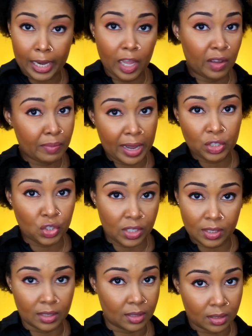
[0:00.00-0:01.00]
love my
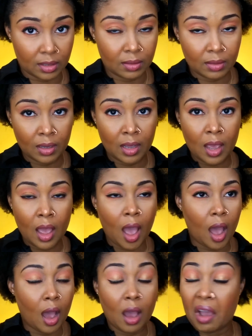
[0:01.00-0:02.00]
Jesus.
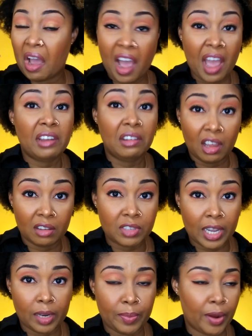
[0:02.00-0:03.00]
I love
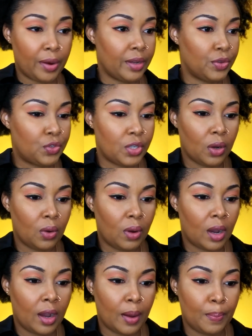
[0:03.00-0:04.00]
Tyler Perry.
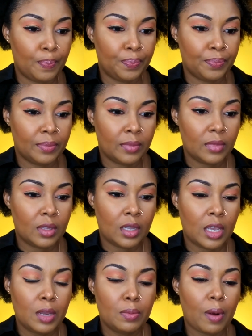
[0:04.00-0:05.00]
So
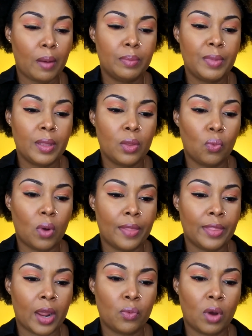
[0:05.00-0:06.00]
he'd probably be the
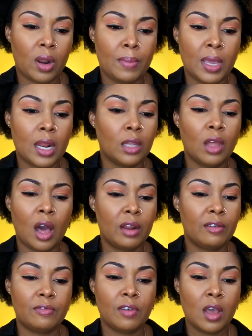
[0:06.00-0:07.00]
one that I'd want to meet. A lot
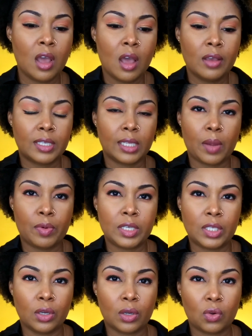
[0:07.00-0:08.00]
of
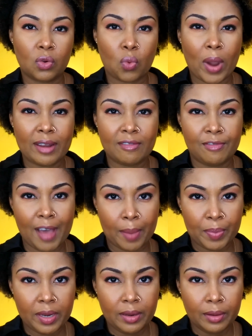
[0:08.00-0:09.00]
celebrities look quite
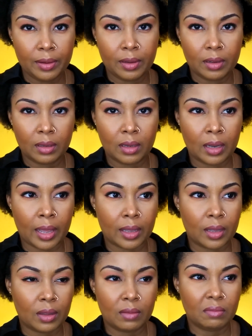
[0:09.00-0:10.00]
vapid.
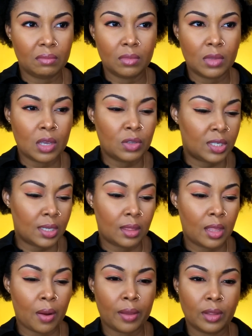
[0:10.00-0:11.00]
Like, you
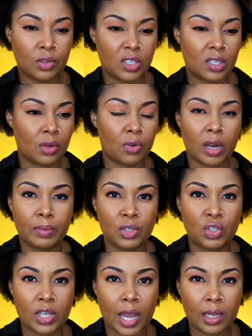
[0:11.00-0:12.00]
sit there and they're just incredibly
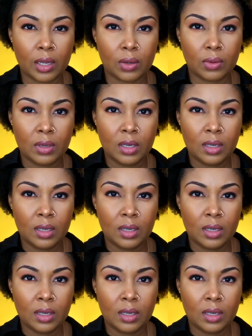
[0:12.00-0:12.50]
shallow.